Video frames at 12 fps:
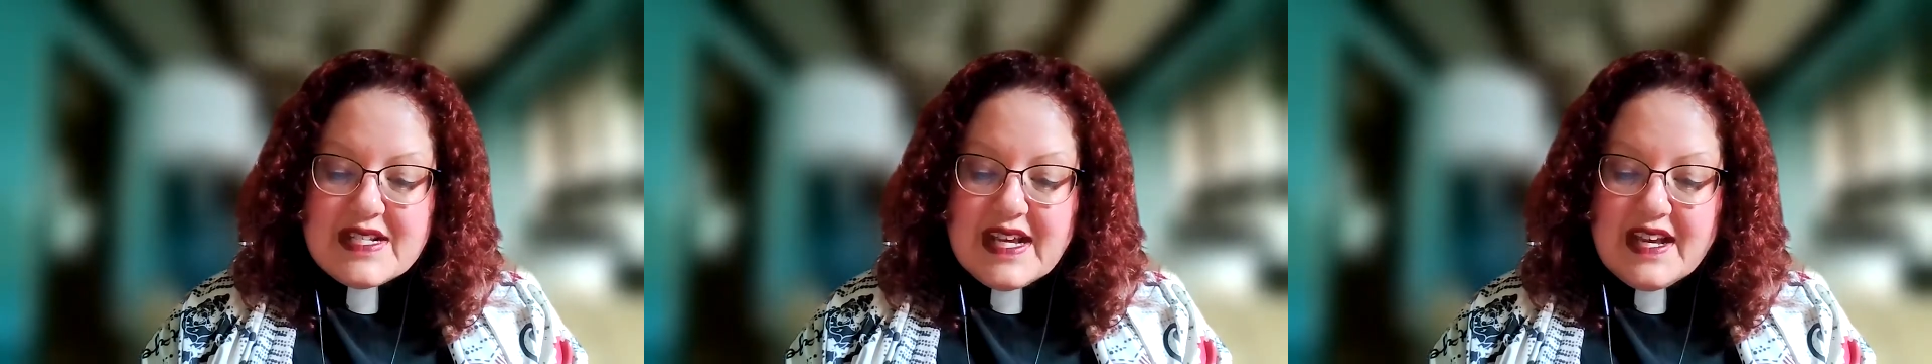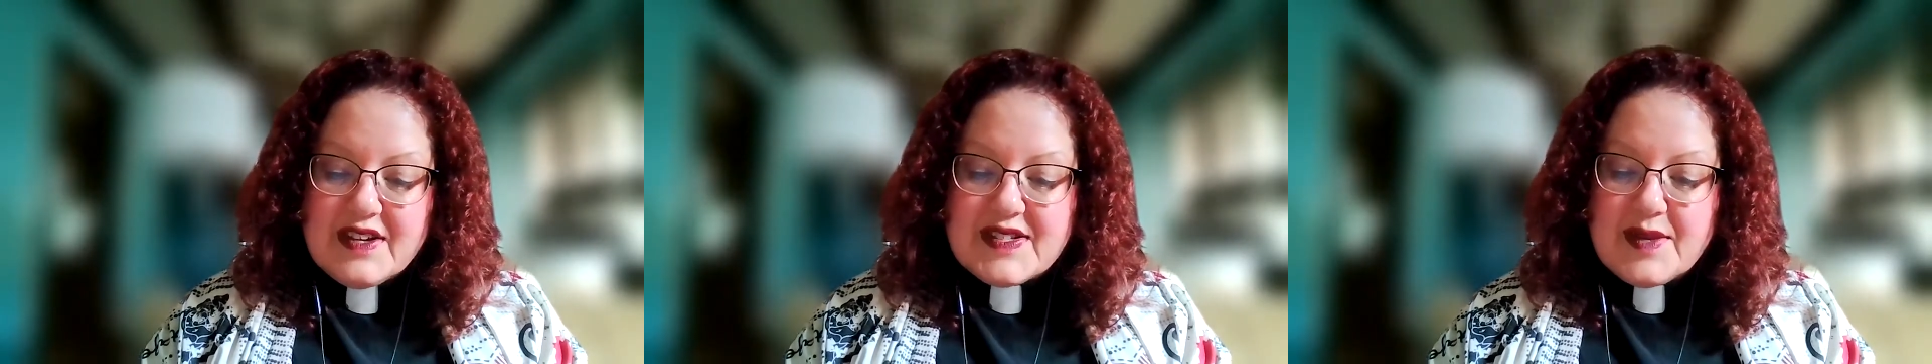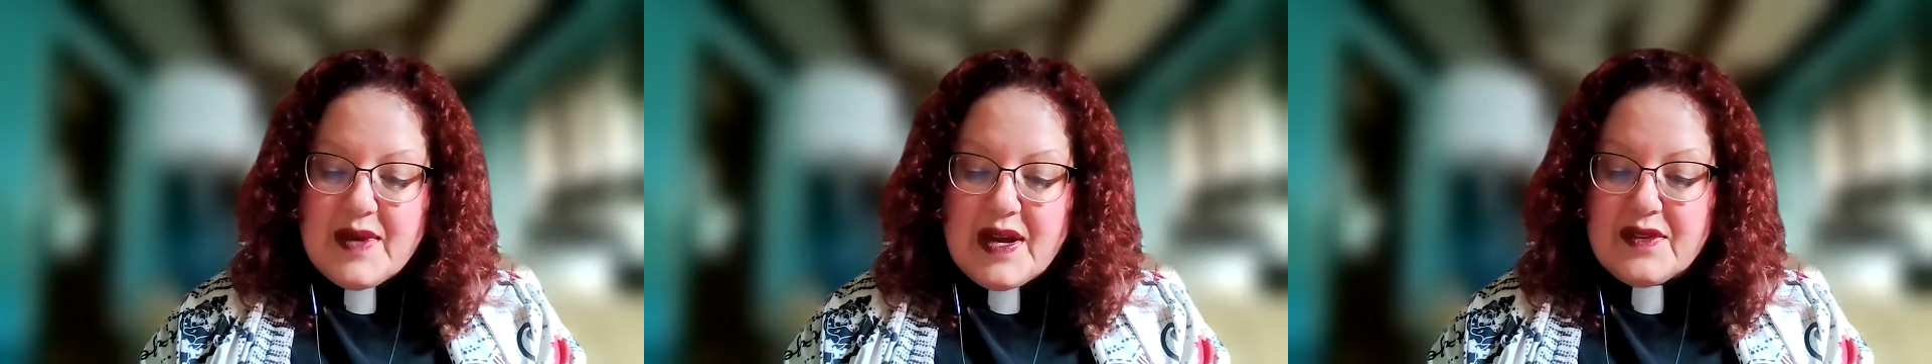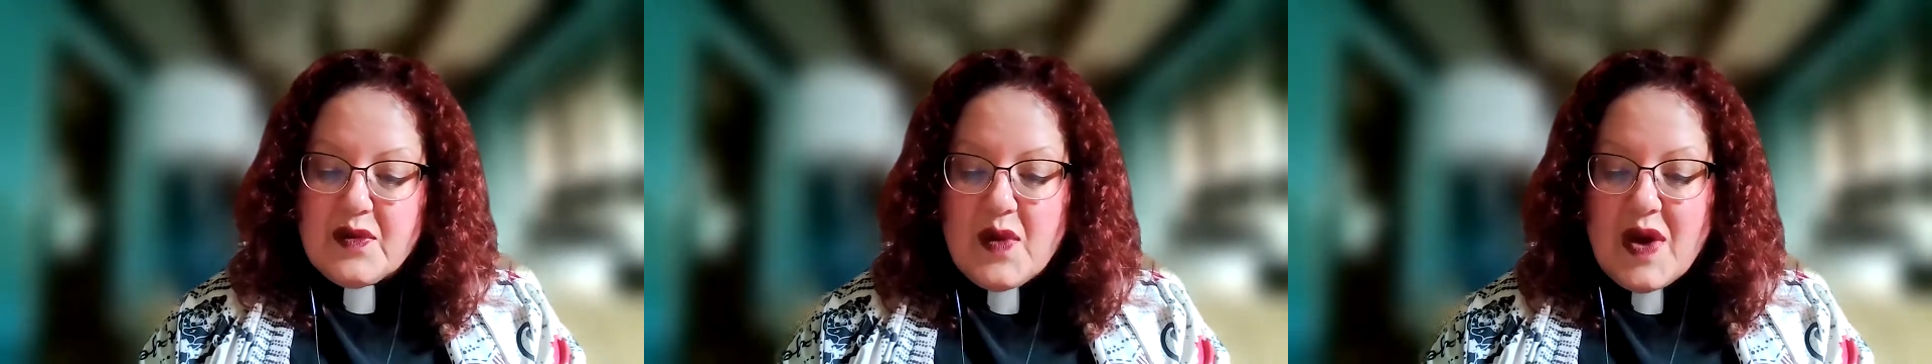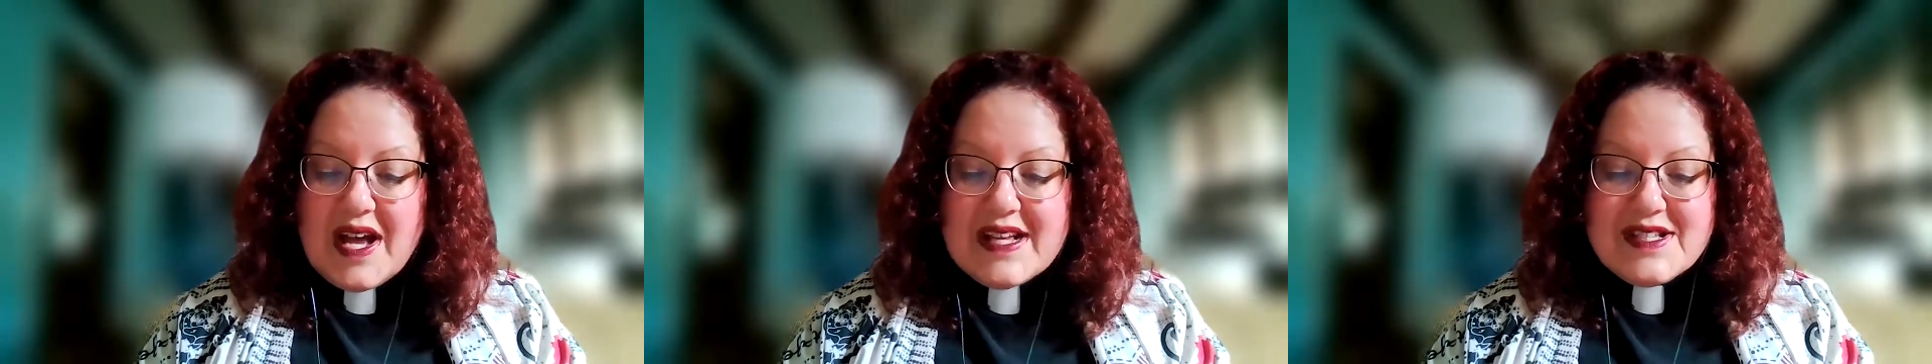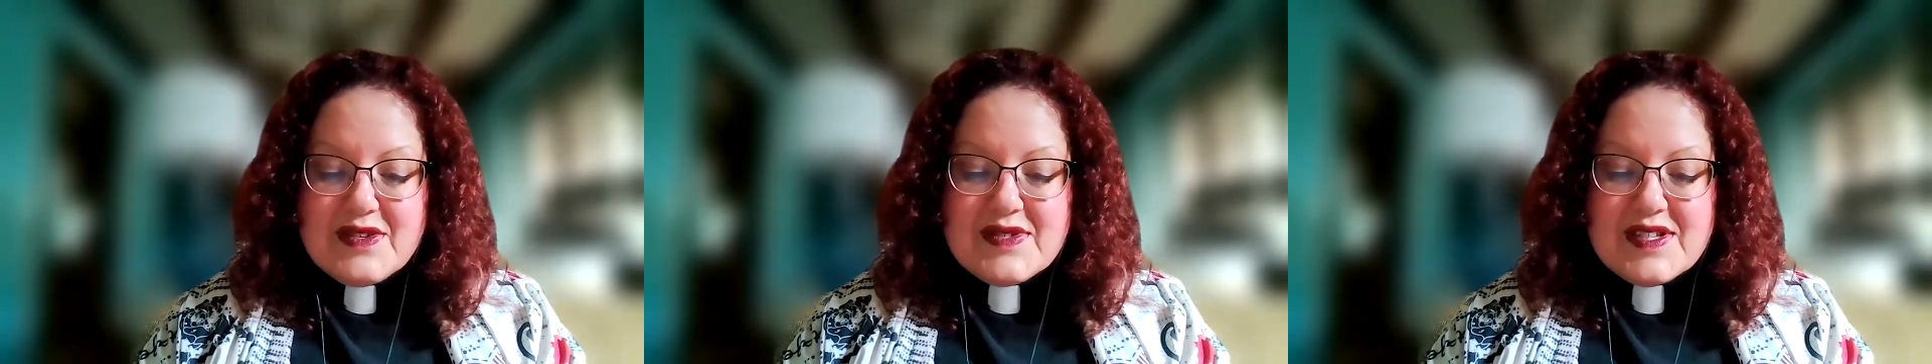tales about the
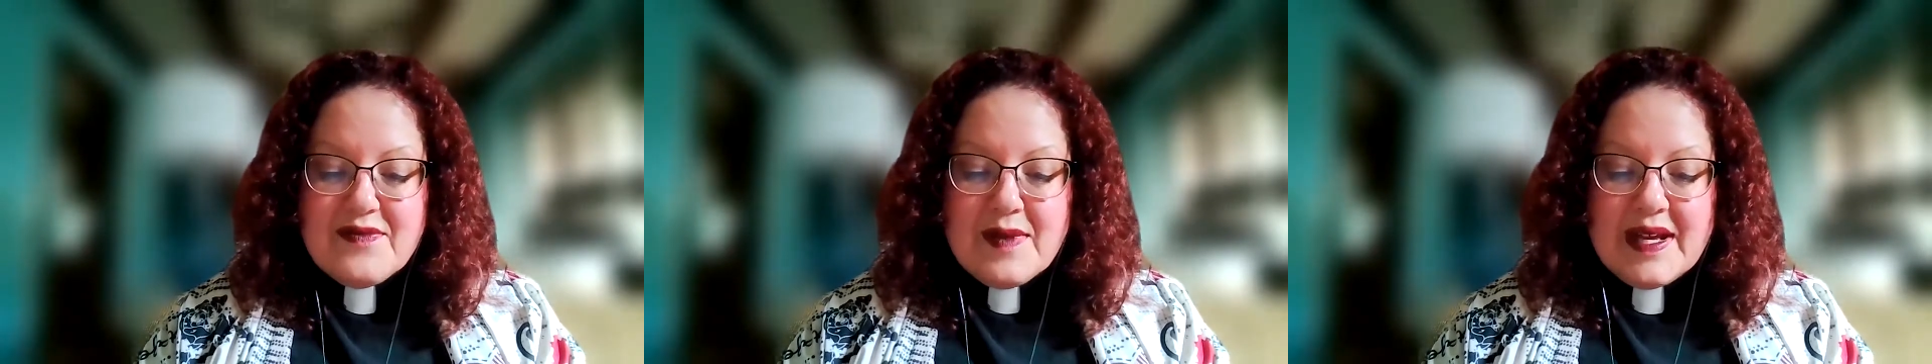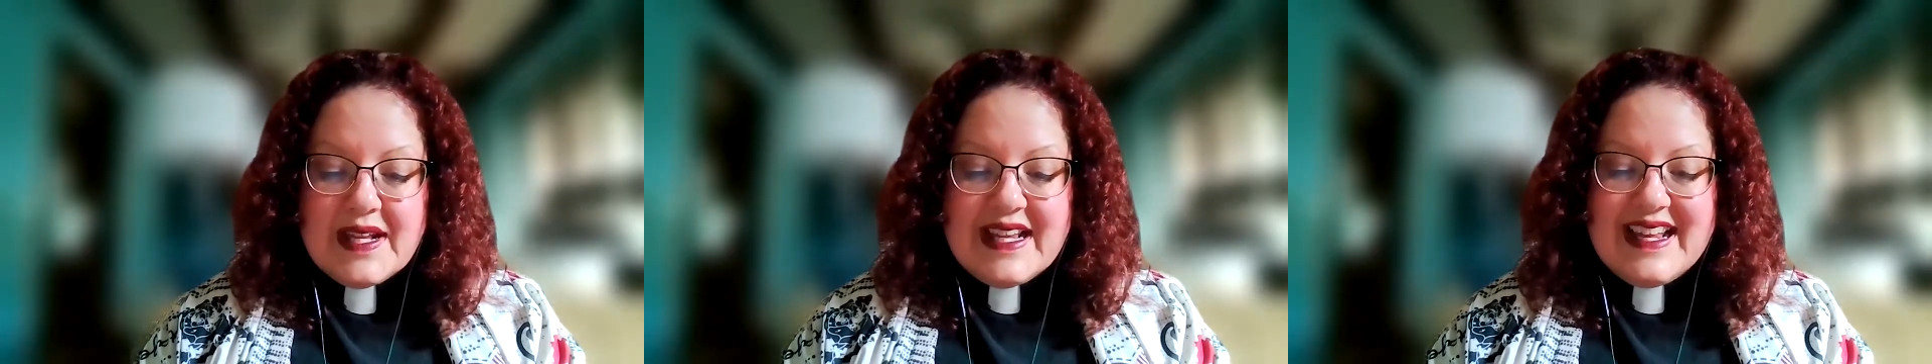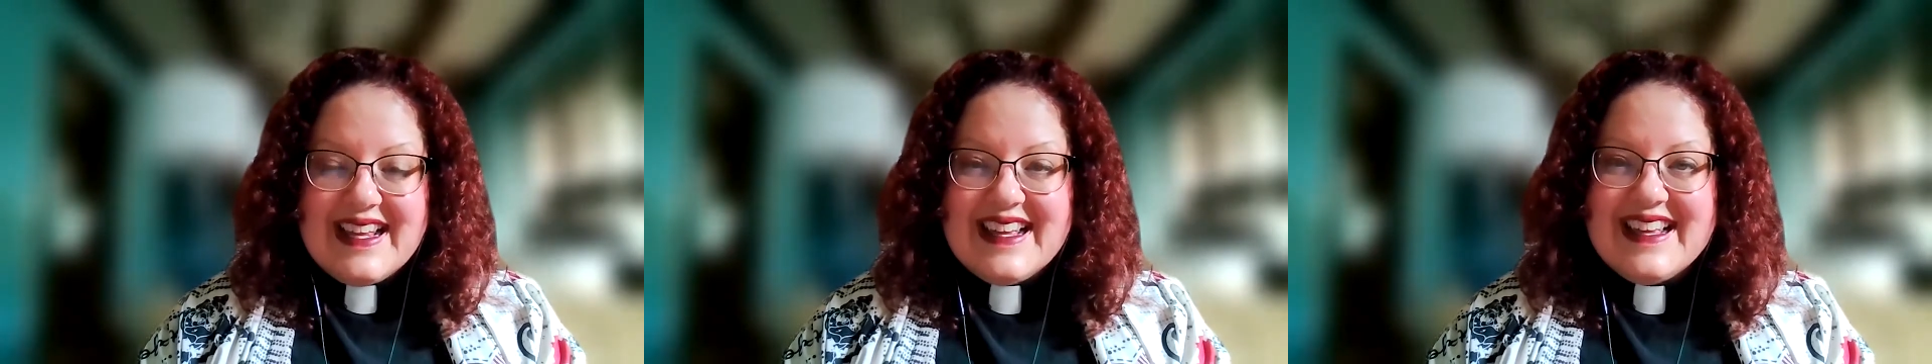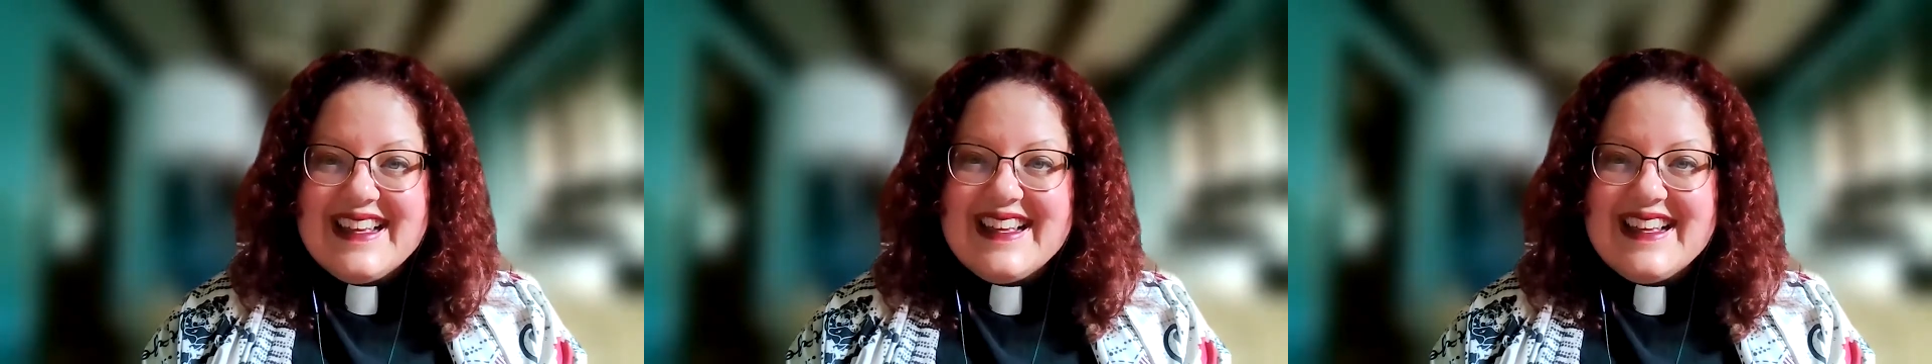wise use of money